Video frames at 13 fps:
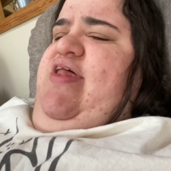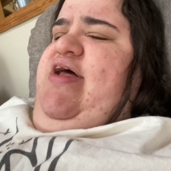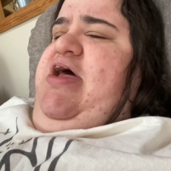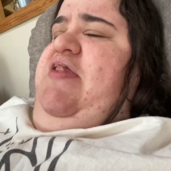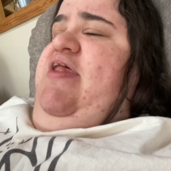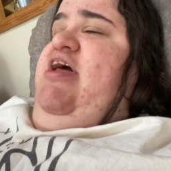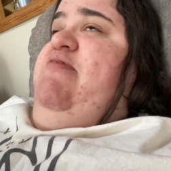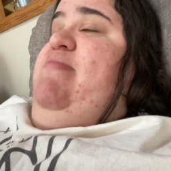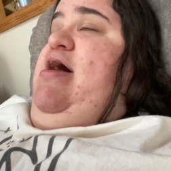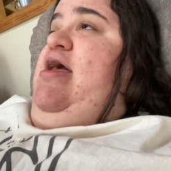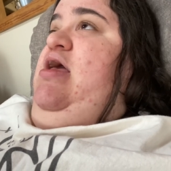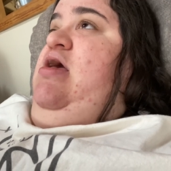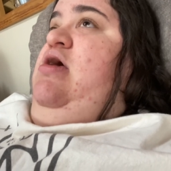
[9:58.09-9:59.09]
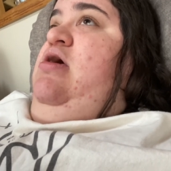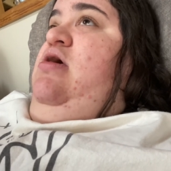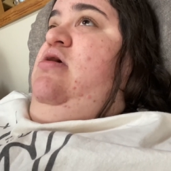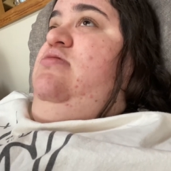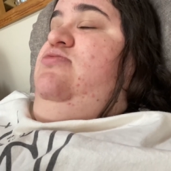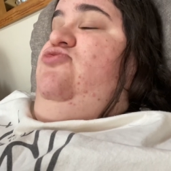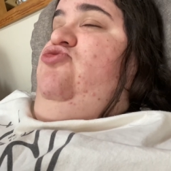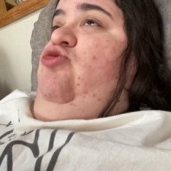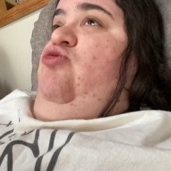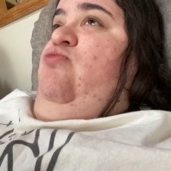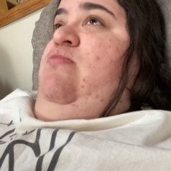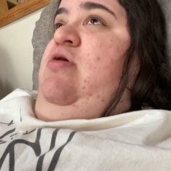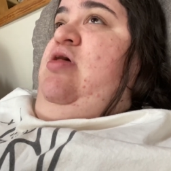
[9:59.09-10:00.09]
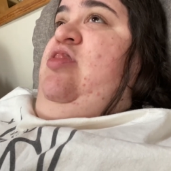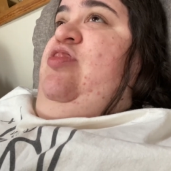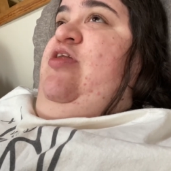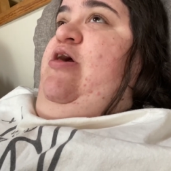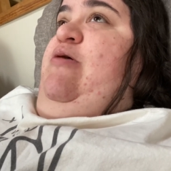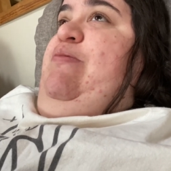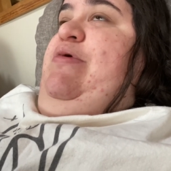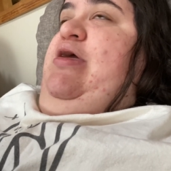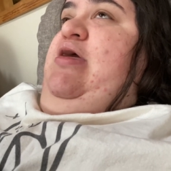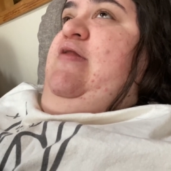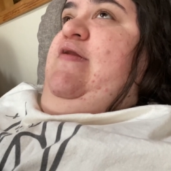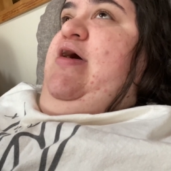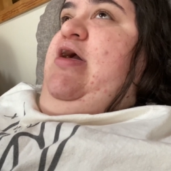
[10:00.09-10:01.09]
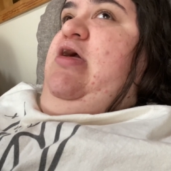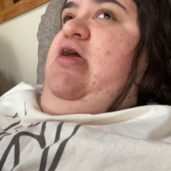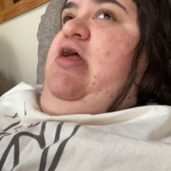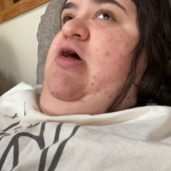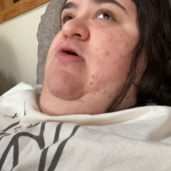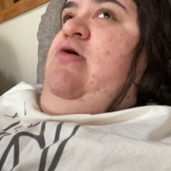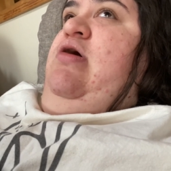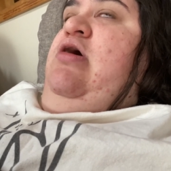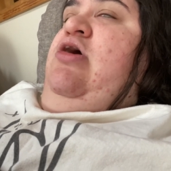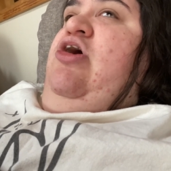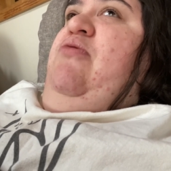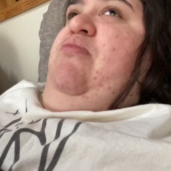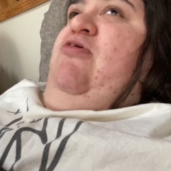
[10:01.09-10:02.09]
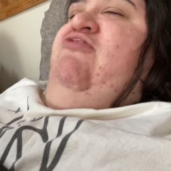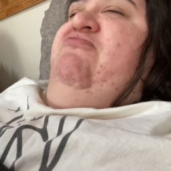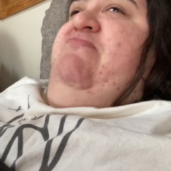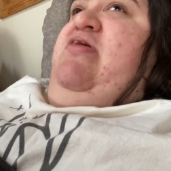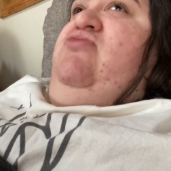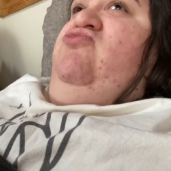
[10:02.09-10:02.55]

Like I like my Zoom therapy and like, you know, a couple of my